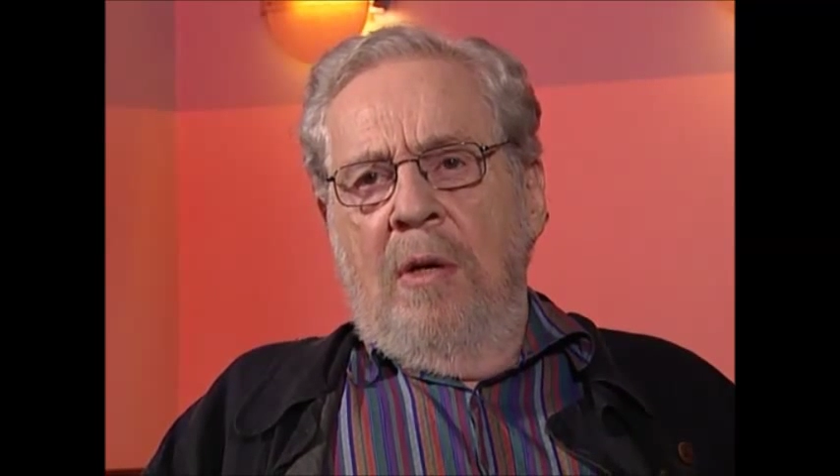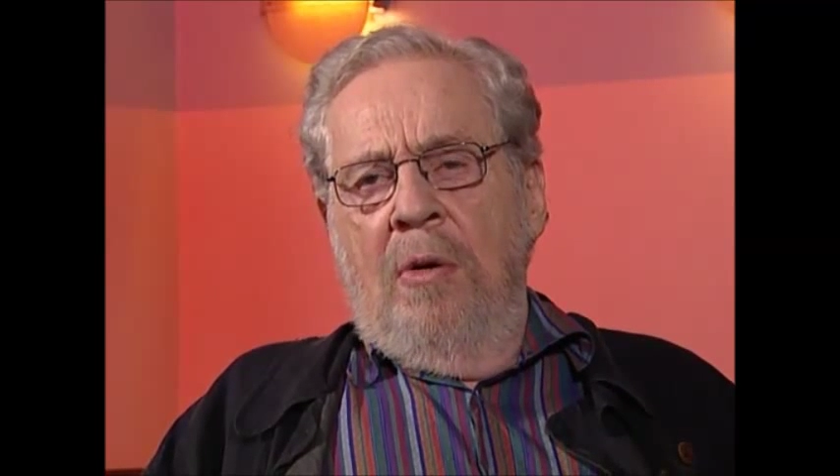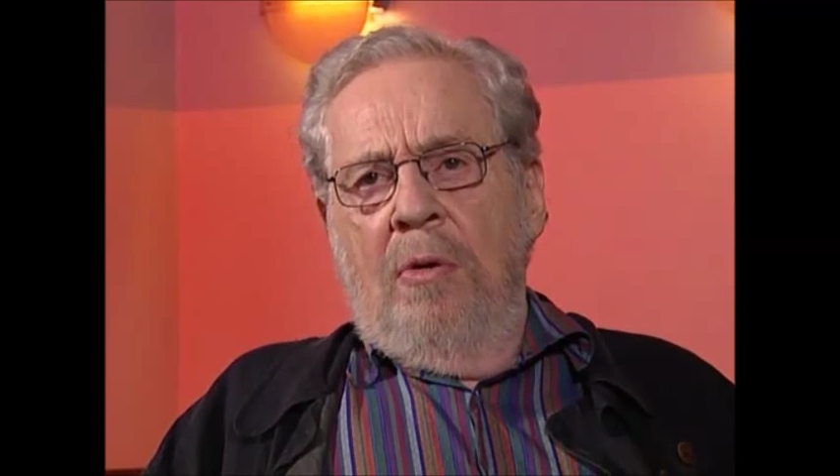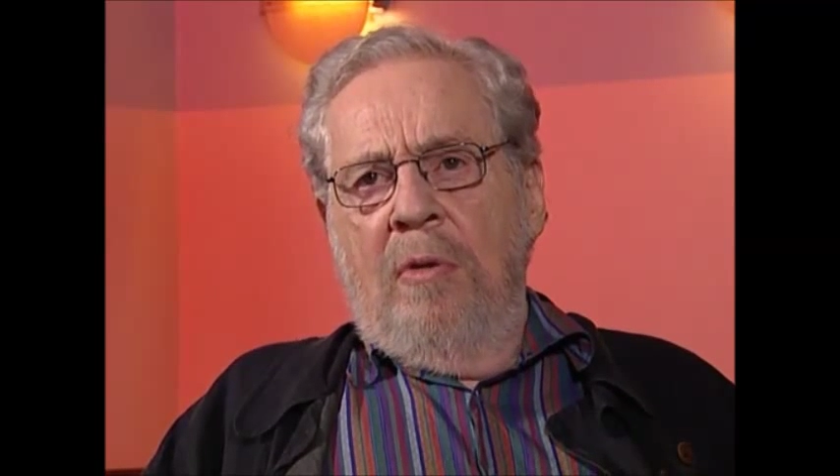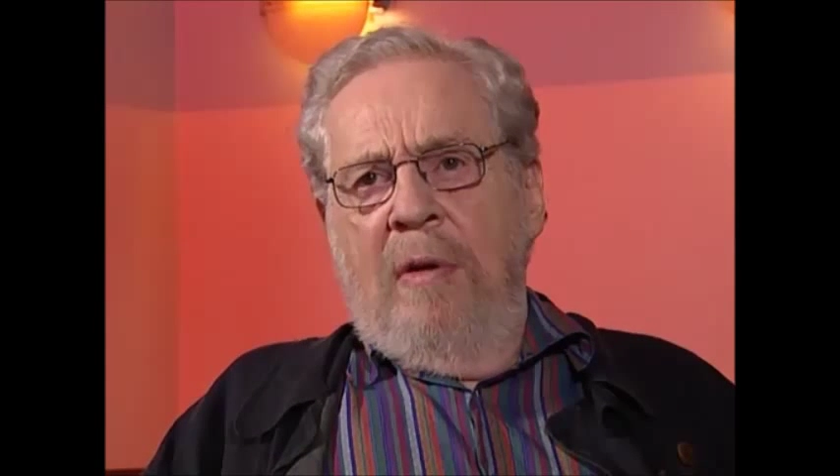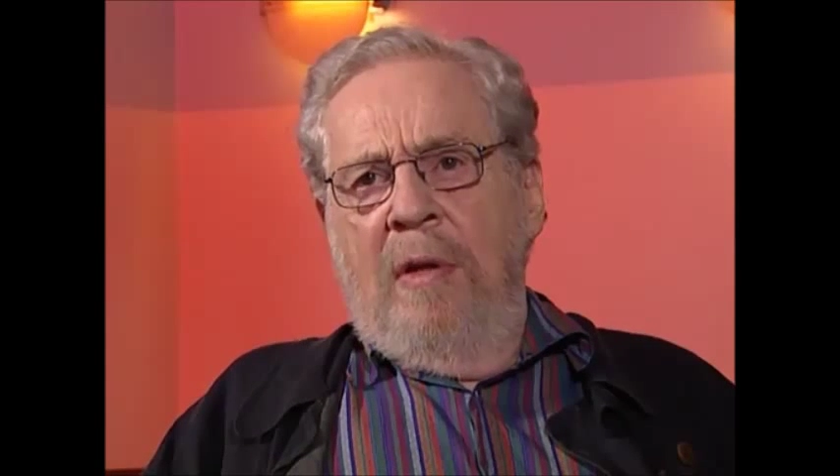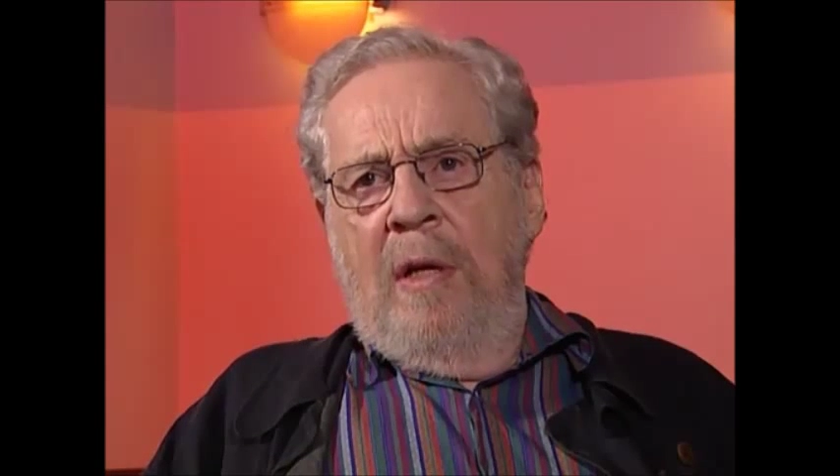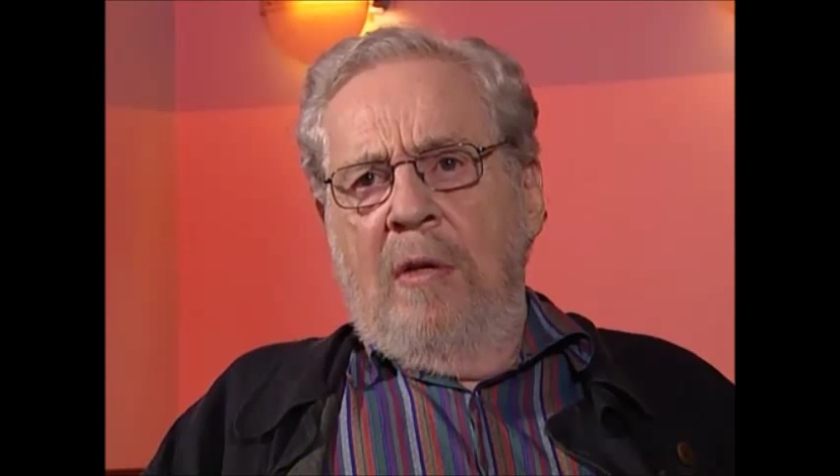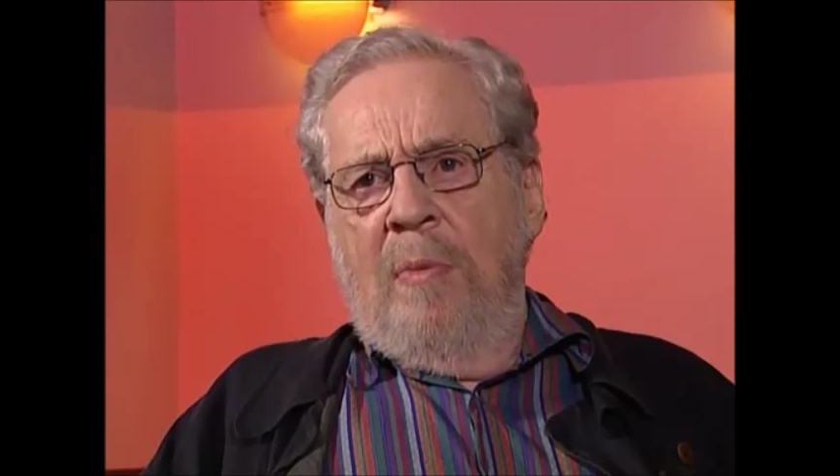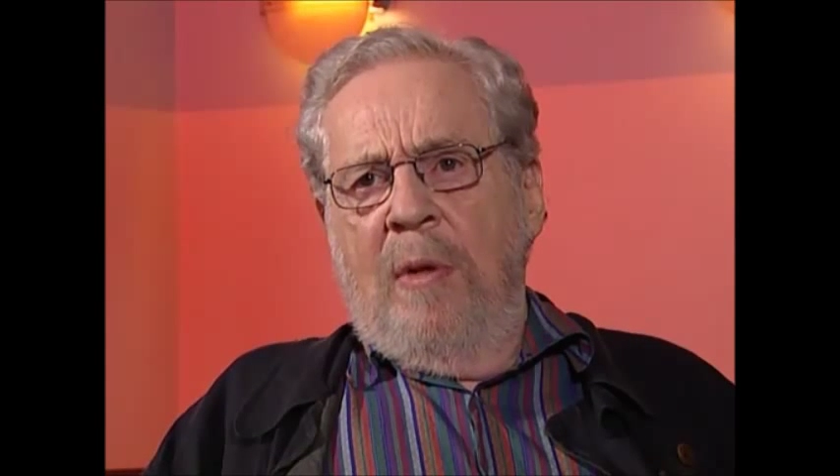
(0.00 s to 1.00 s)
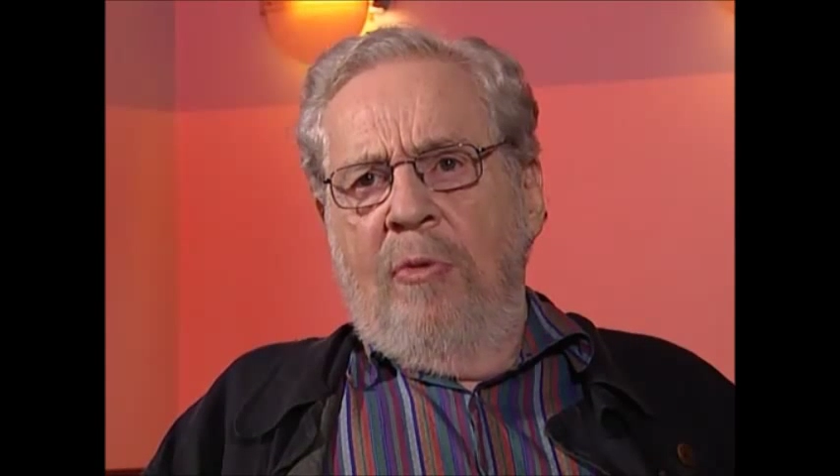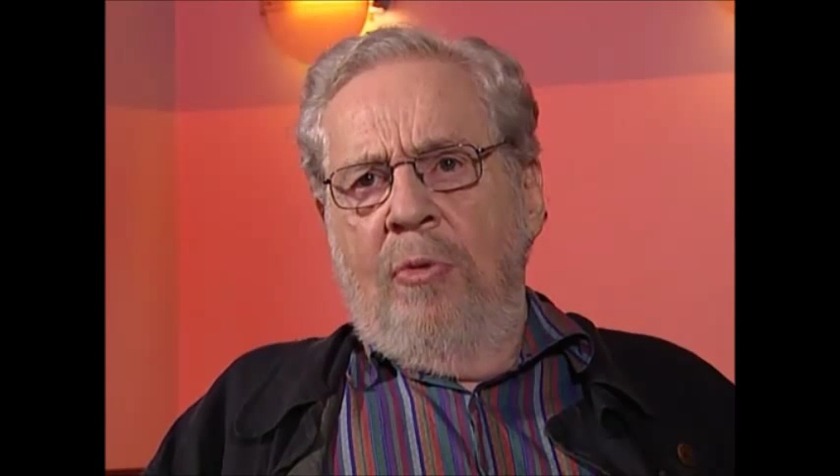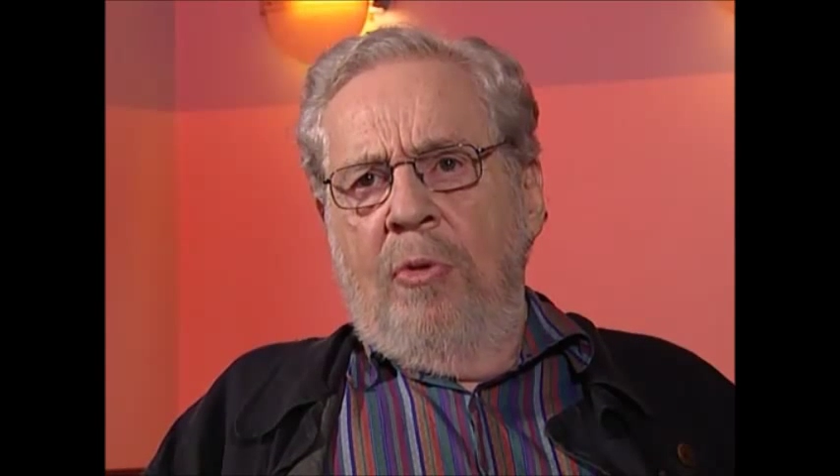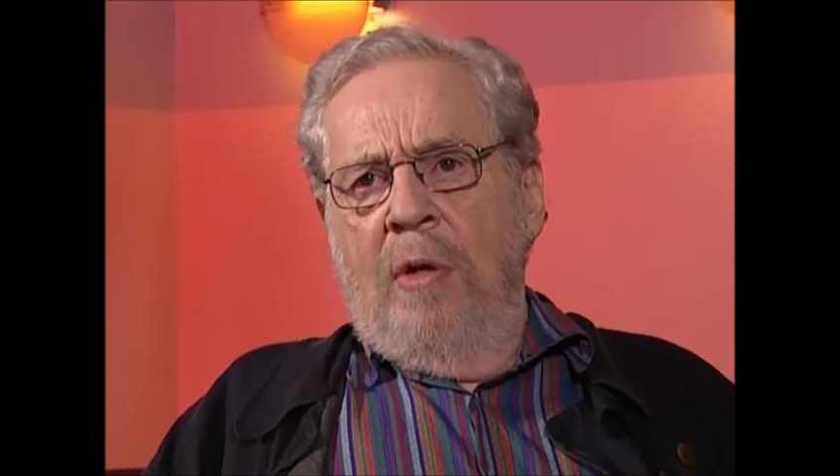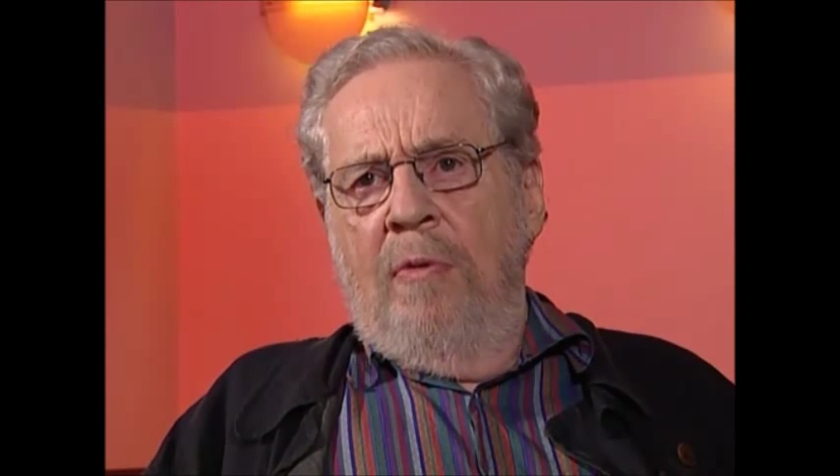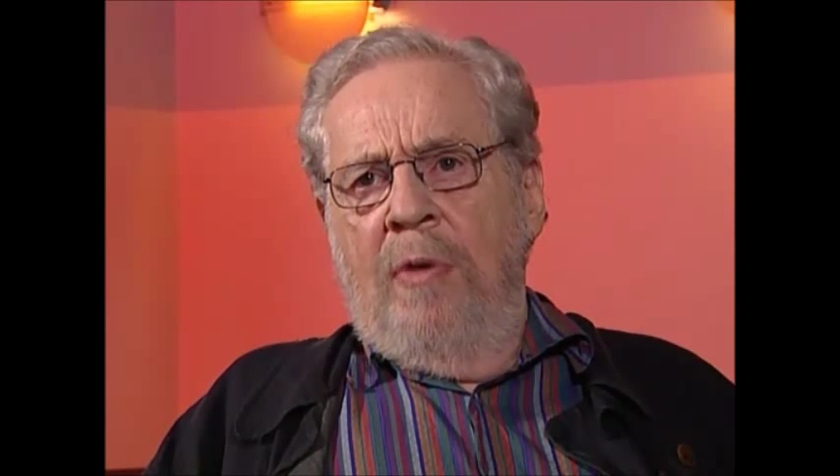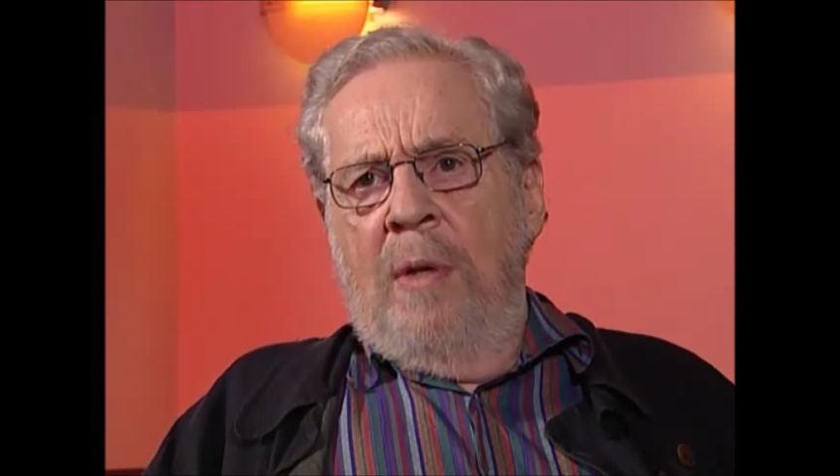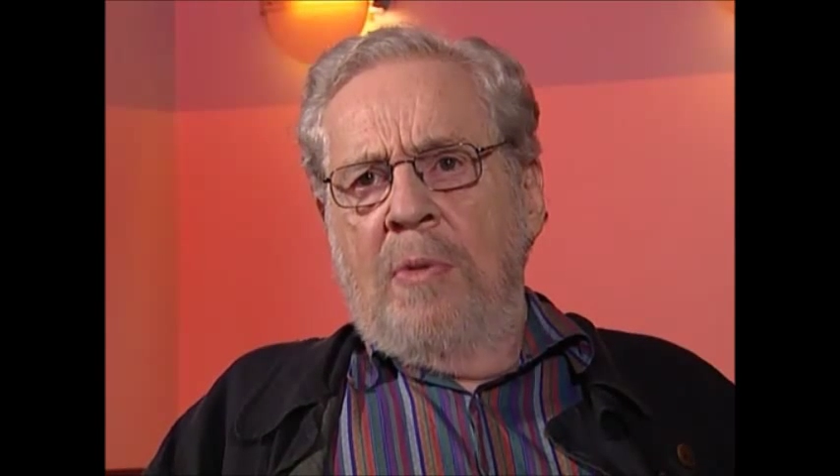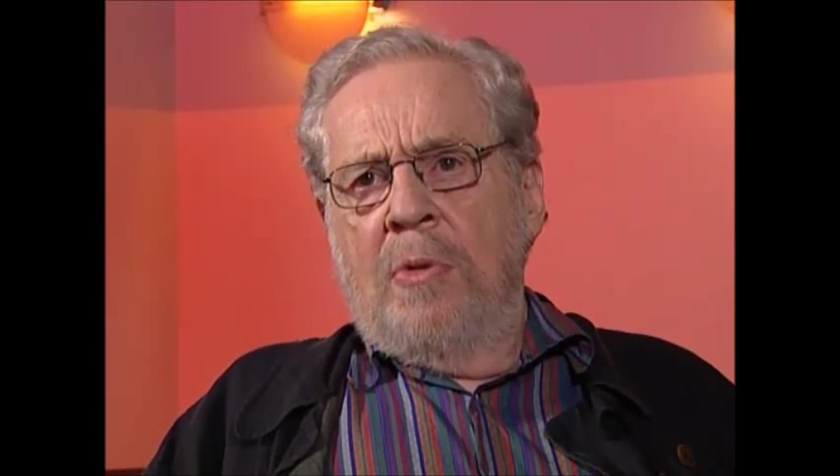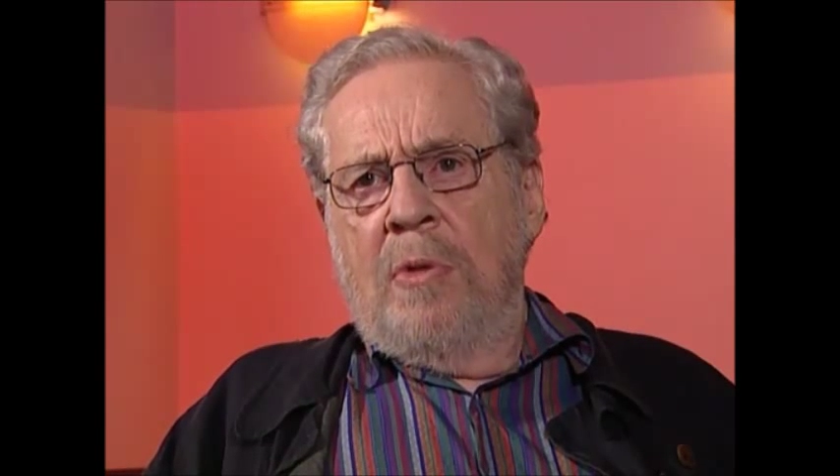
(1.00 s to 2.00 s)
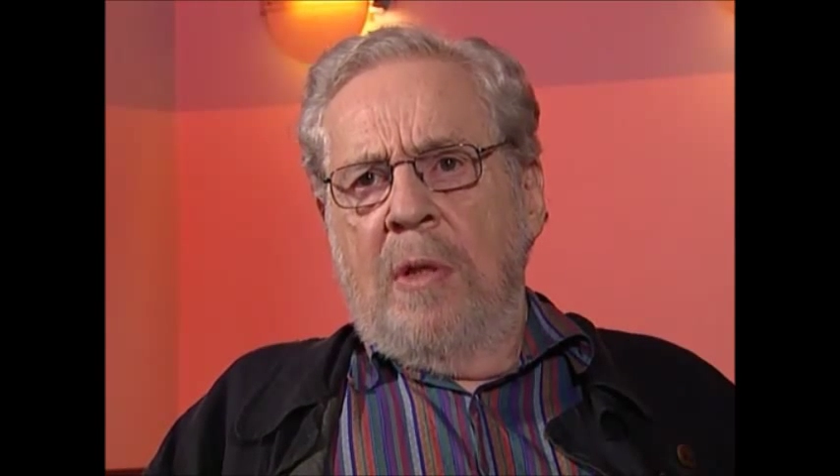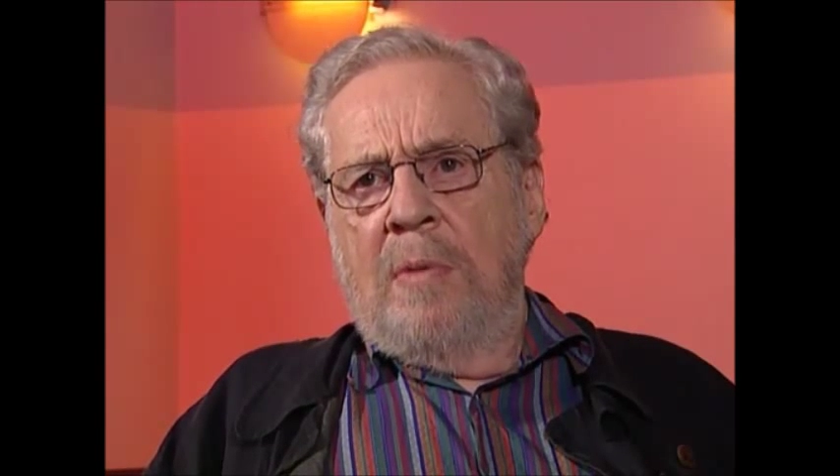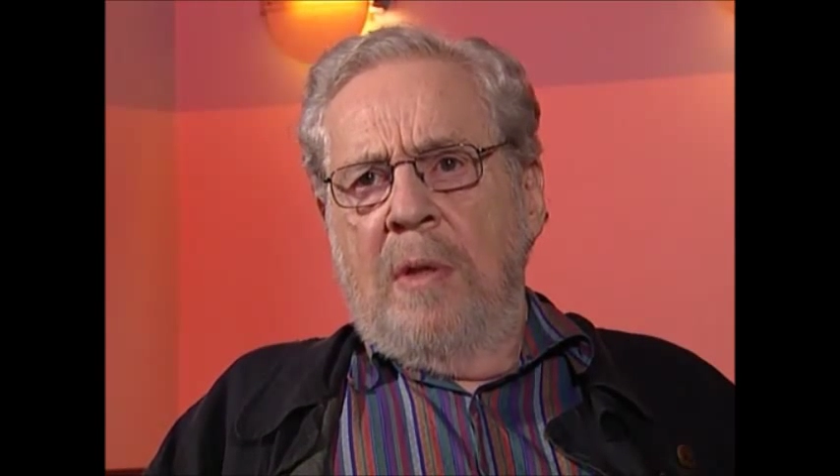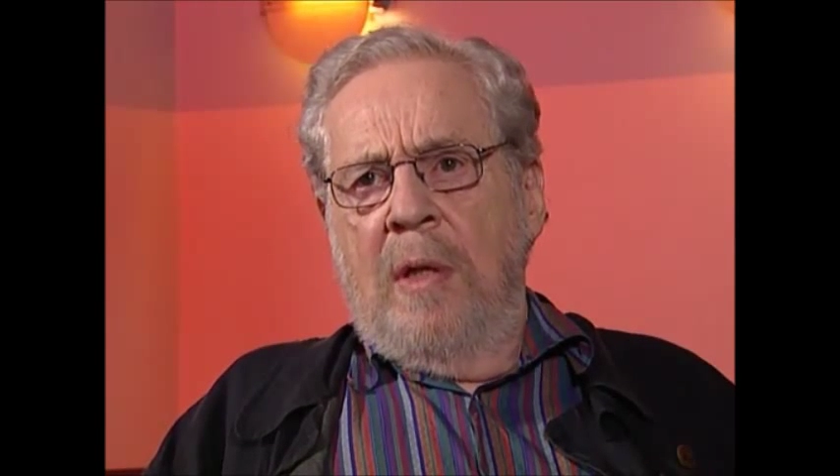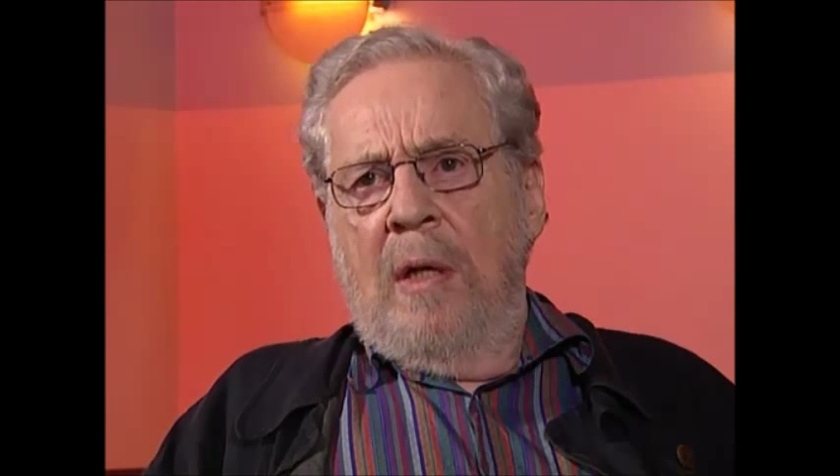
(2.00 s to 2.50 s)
A lot, I think it's about 14 films or something